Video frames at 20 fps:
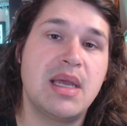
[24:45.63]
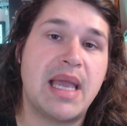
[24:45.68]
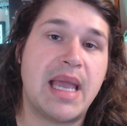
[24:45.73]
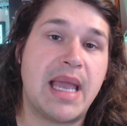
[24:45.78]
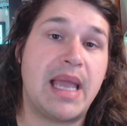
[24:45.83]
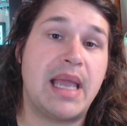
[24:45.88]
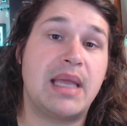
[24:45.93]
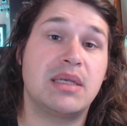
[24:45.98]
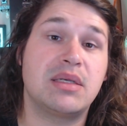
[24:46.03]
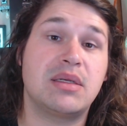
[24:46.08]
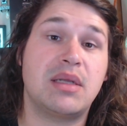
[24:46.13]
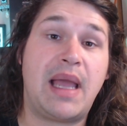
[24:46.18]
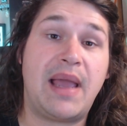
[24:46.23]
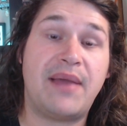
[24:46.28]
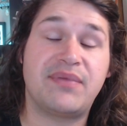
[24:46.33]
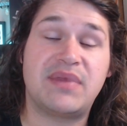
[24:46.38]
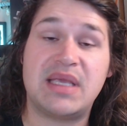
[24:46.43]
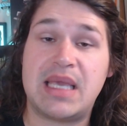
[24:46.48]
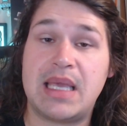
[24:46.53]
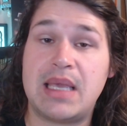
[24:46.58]
and I
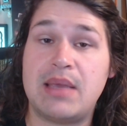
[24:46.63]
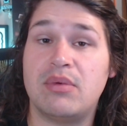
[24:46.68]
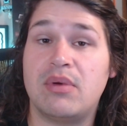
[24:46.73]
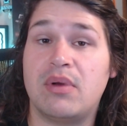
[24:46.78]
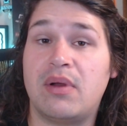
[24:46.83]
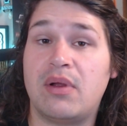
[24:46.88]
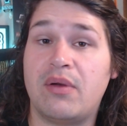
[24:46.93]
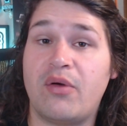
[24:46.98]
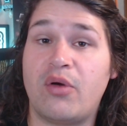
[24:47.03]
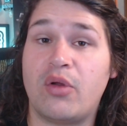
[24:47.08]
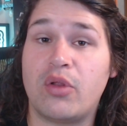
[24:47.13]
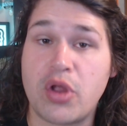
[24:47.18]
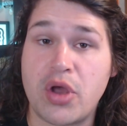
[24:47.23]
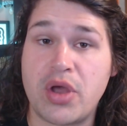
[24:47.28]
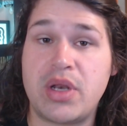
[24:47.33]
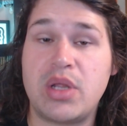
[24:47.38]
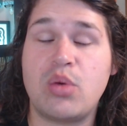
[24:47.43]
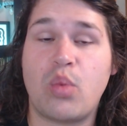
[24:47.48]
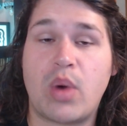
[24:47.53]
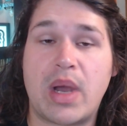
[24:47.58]
have to keep
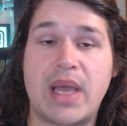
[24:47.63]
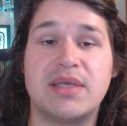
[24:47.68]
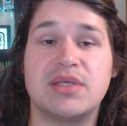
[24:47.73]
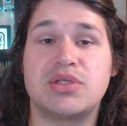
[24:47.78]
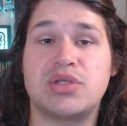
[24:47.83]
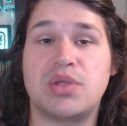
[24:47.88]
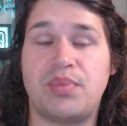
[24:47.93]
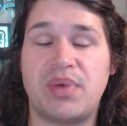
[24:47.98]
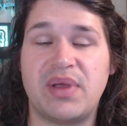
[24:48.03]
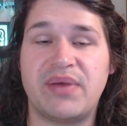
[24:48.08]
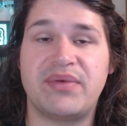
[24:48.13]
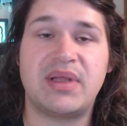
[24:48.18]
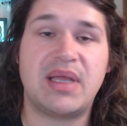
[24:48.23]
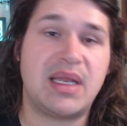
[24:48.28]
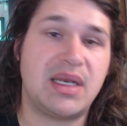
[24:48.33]
learning ways to pivot